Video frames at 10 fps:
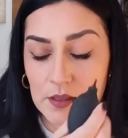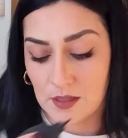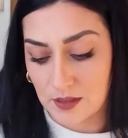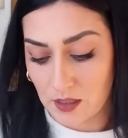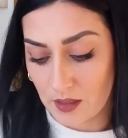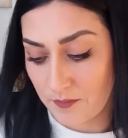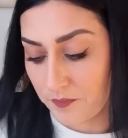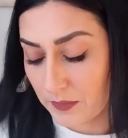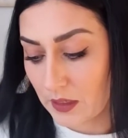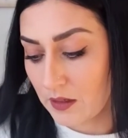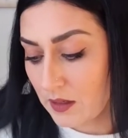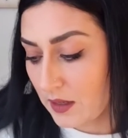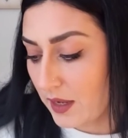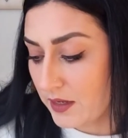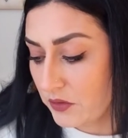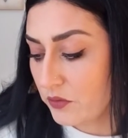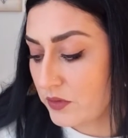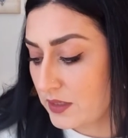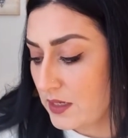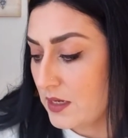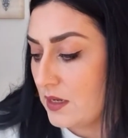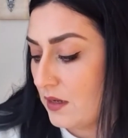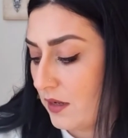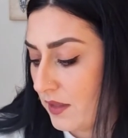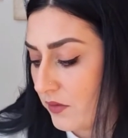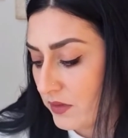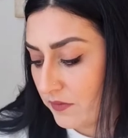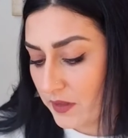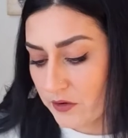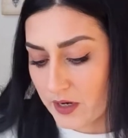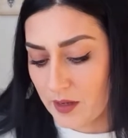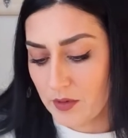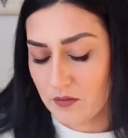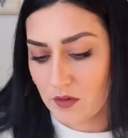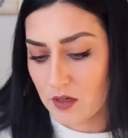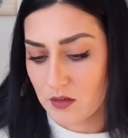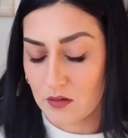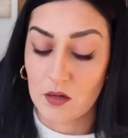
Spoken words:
like I used I think it was the Flutter Habit, right?